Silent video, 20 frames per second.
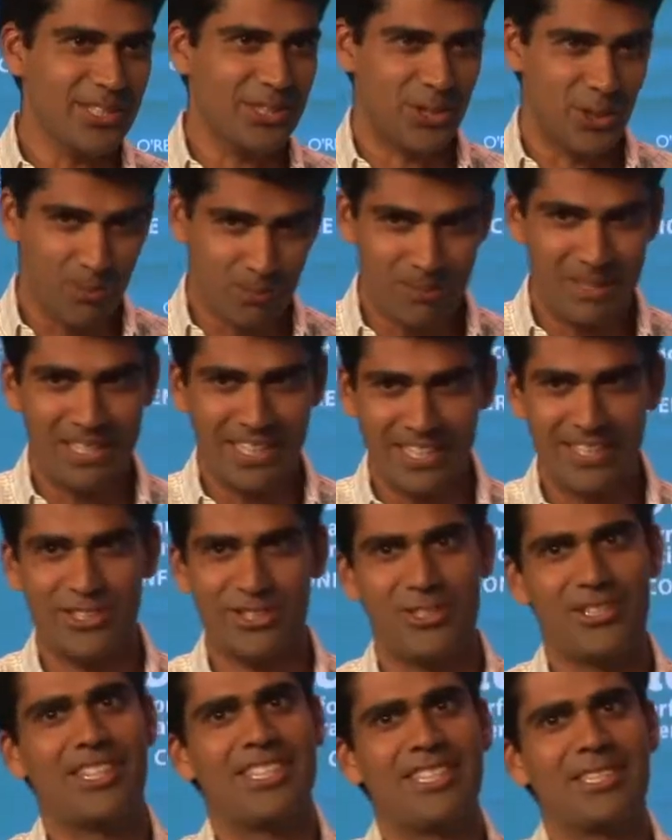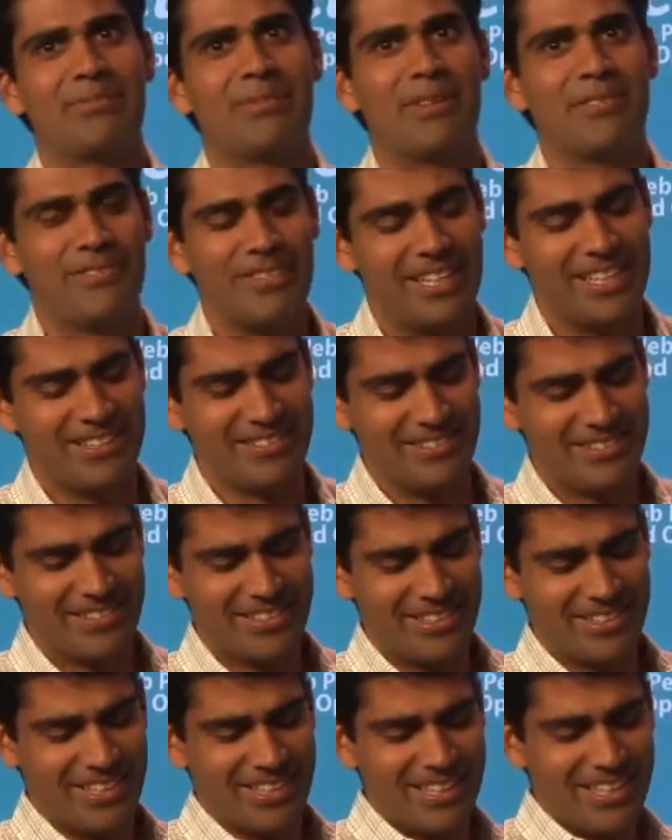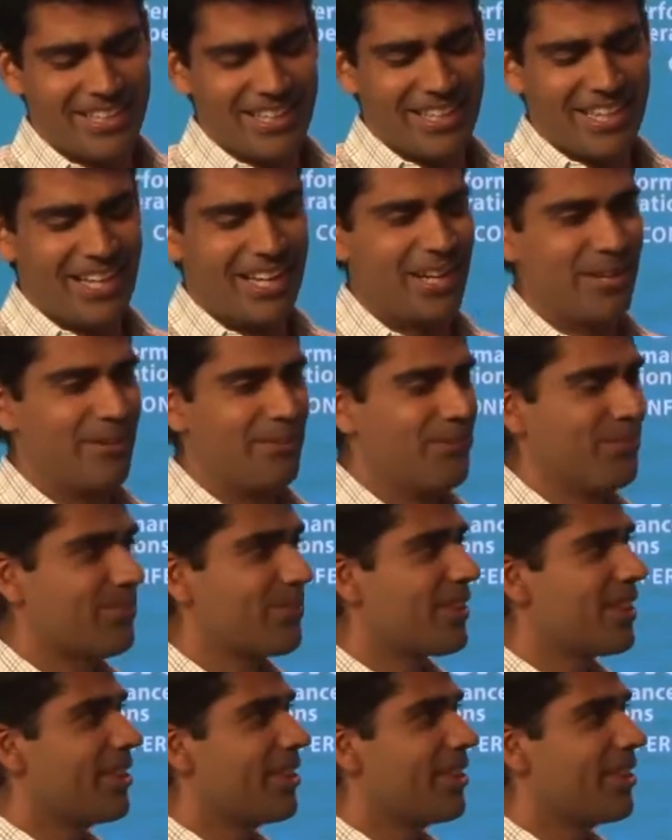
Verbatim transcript: Don't be like the Chinese buffet. Um,